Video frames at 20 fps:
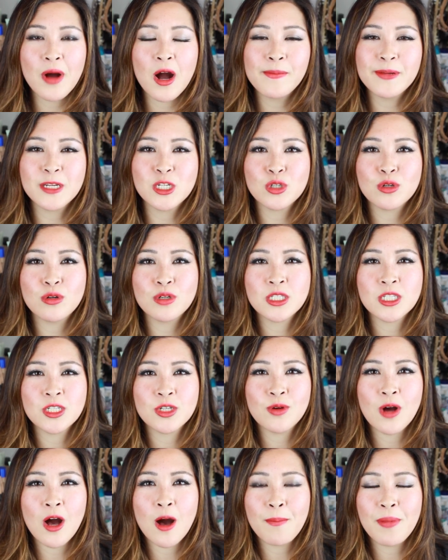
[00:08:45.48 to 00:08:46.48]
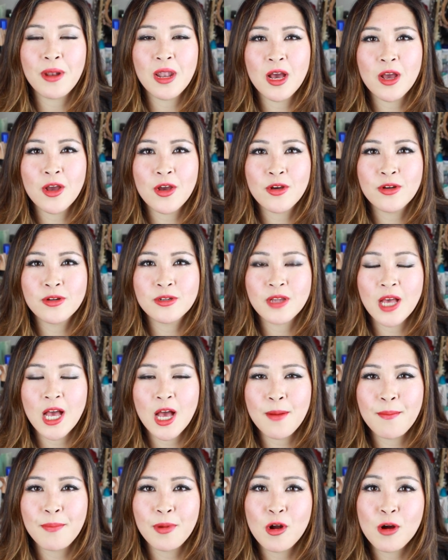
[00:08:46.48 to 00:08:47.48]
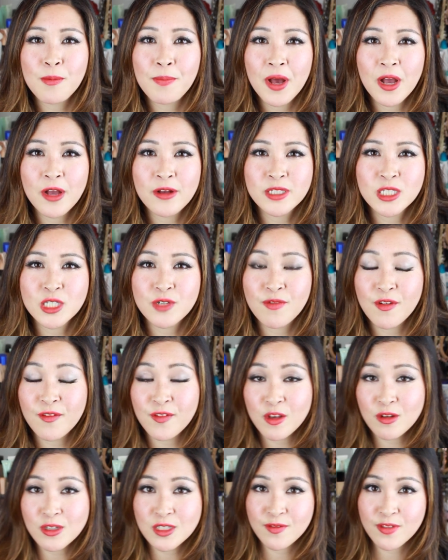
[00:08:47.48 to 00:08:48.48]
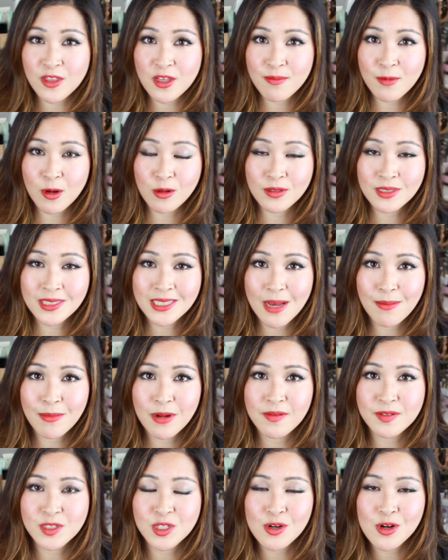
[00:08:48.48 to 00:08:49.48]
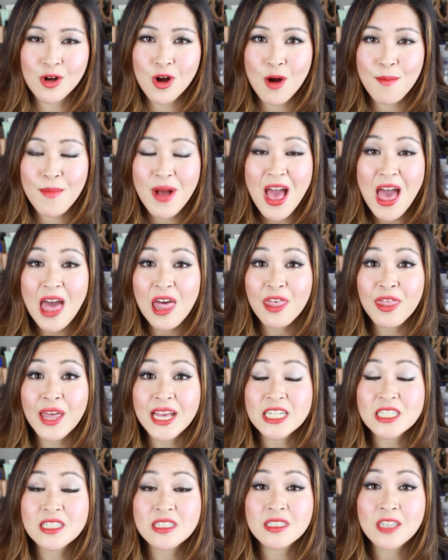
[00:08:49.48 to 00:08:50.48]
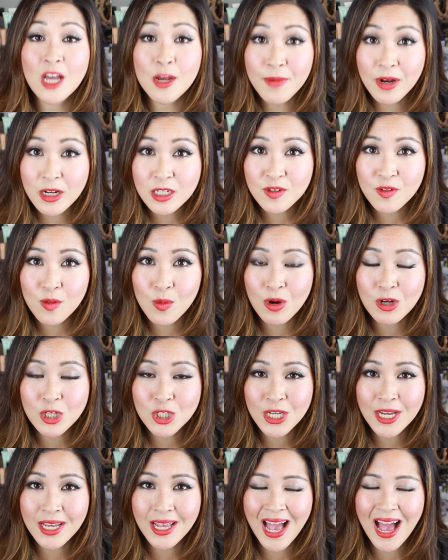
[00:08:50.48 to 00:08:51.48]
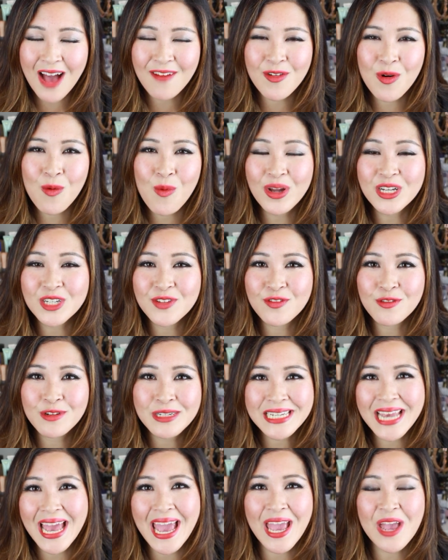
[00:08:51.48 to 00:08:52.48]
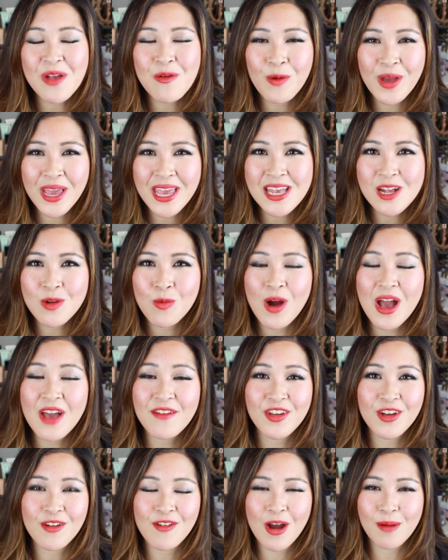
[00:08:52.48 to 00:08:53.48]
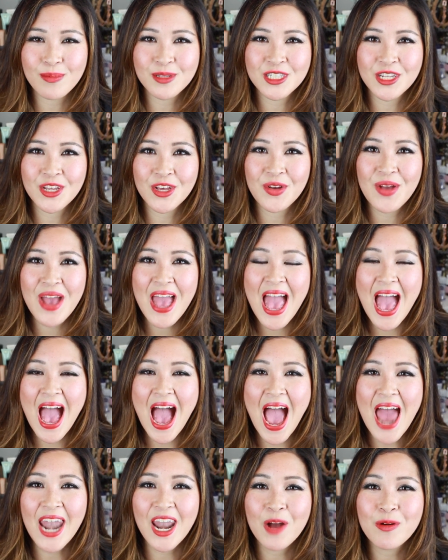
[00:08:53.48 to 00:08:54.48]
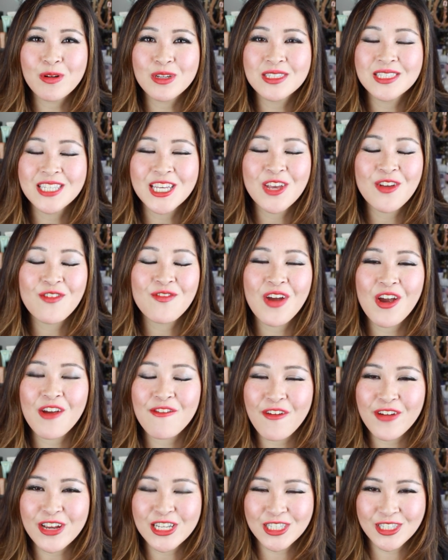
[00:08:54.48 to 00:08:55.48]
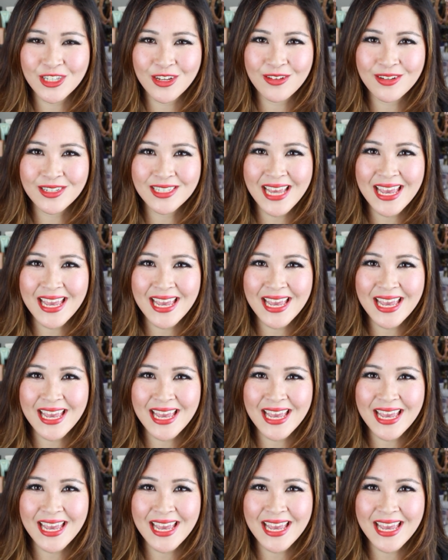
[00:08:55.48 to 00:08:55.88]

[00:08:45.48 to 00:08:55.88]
I'll be sure to upload blog posts and reviews of them on samloves.com. Thanks so much for watching. Have a wonderful day, week, whatever you're up to, and I will see you very, very soon.